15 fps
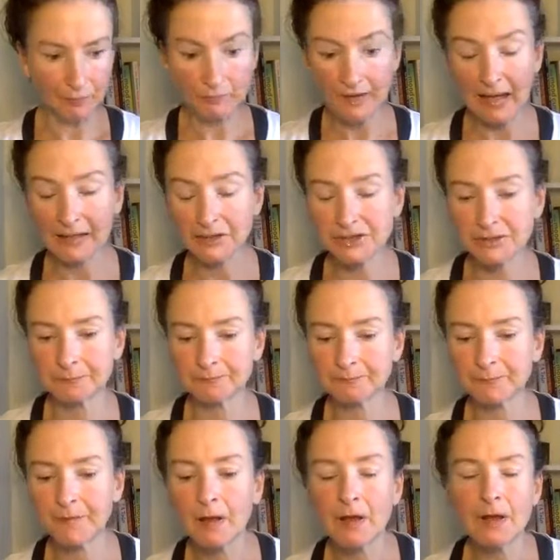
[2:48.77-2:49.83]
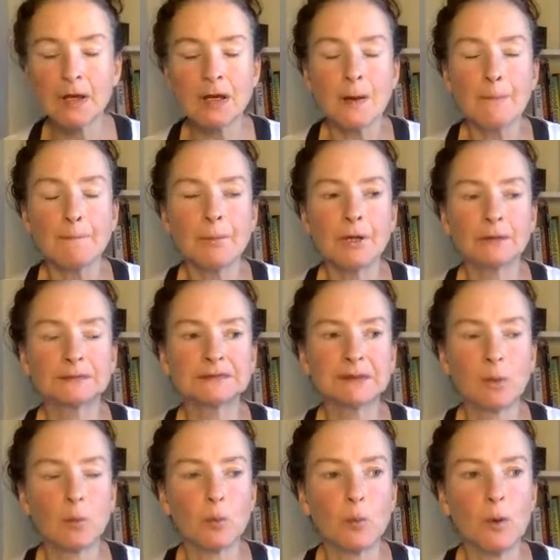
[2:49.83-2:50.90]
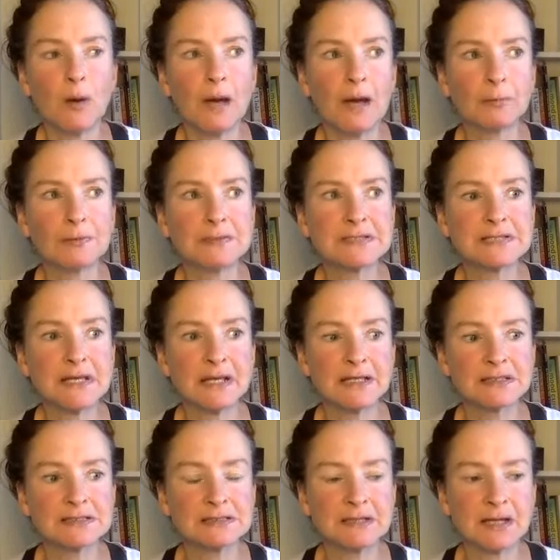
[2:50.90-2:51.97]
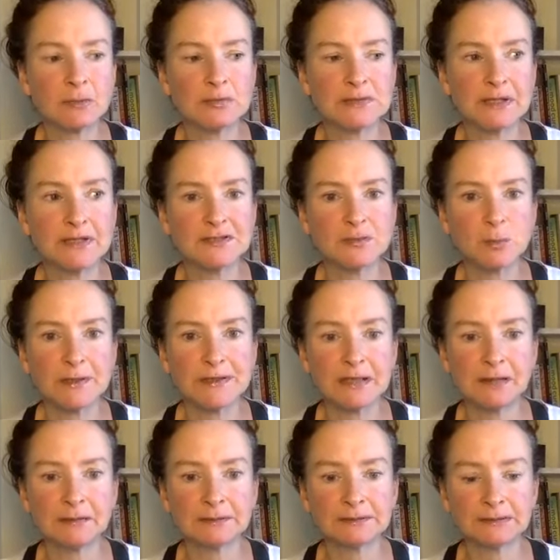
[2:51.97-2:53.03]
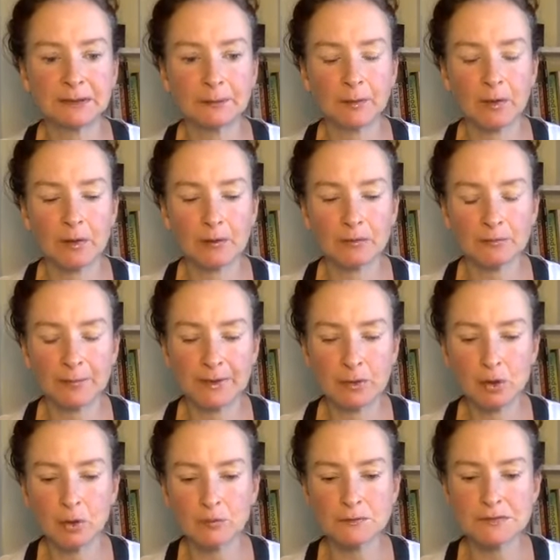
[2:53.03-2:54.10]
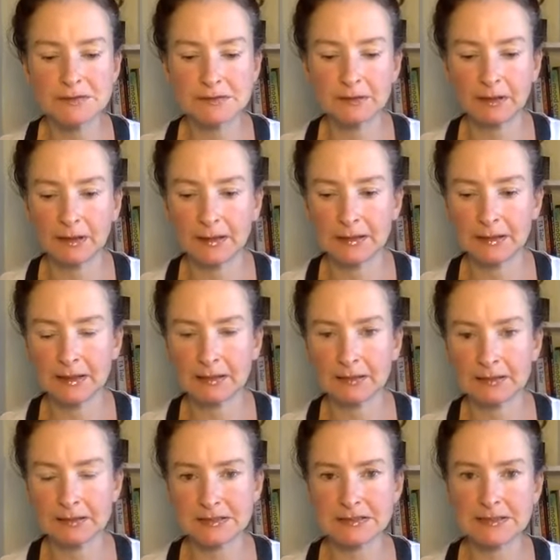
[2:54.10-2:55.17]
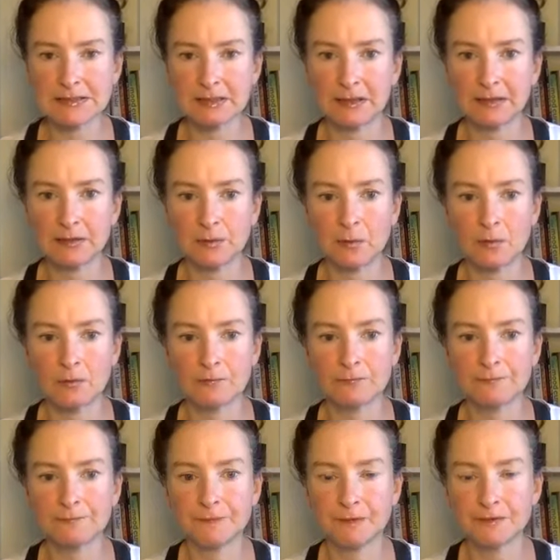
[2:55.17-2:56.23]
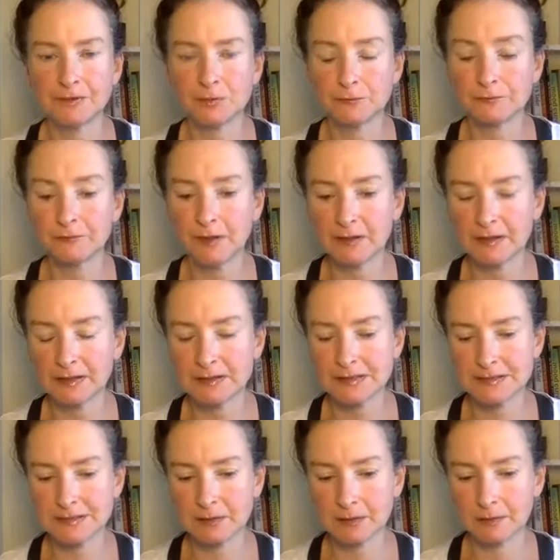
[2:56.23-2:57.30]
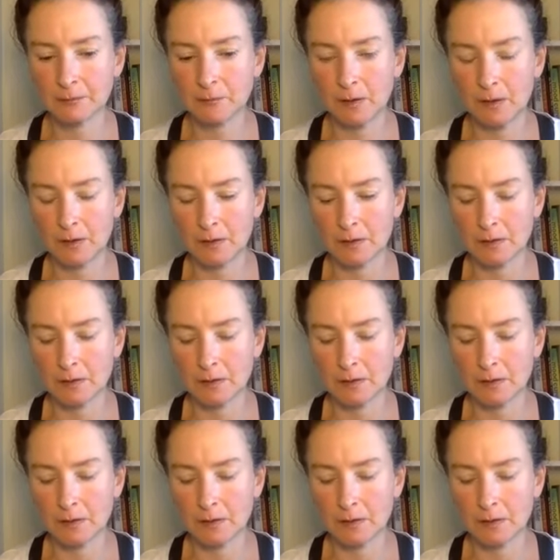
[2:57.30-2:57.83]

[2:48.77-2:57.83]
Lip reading: reaction. But what happens is nowadays we tend to kind of be constantly in this state of fight or flight. So